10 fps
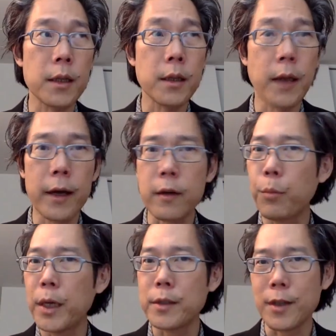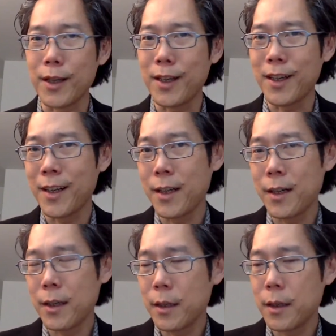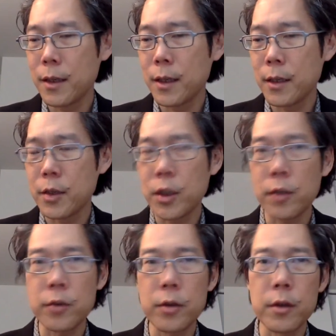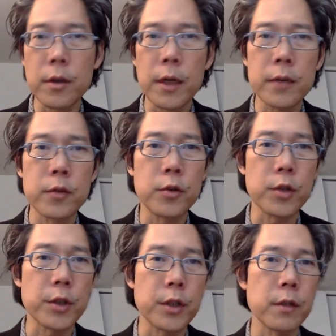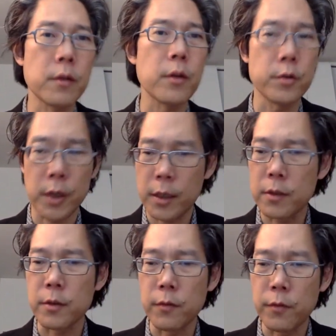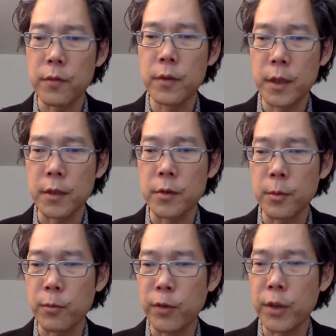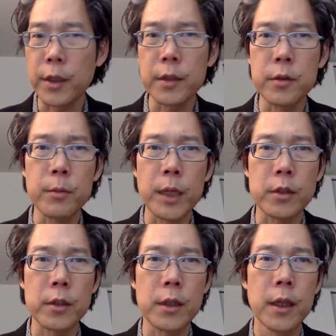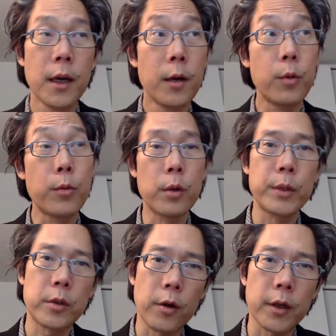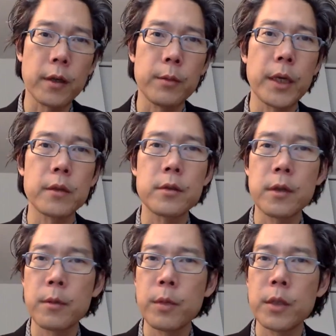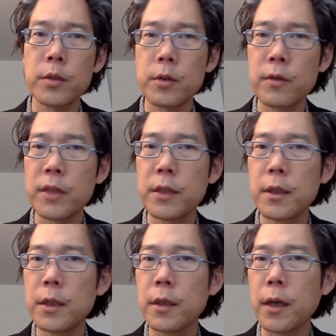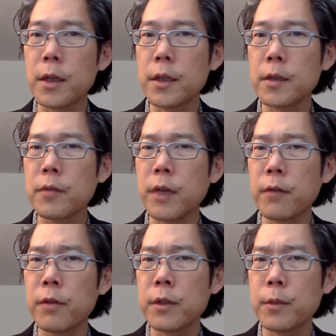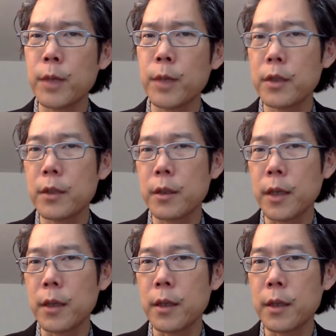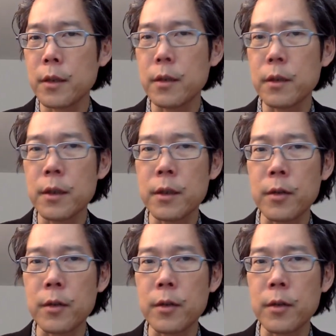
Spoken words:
lack of basic shelter and nutrition, those kinds of things. So I'm very glad you mentioned it. We will be talking about issues of ECD in the context of conflict and migration again later in the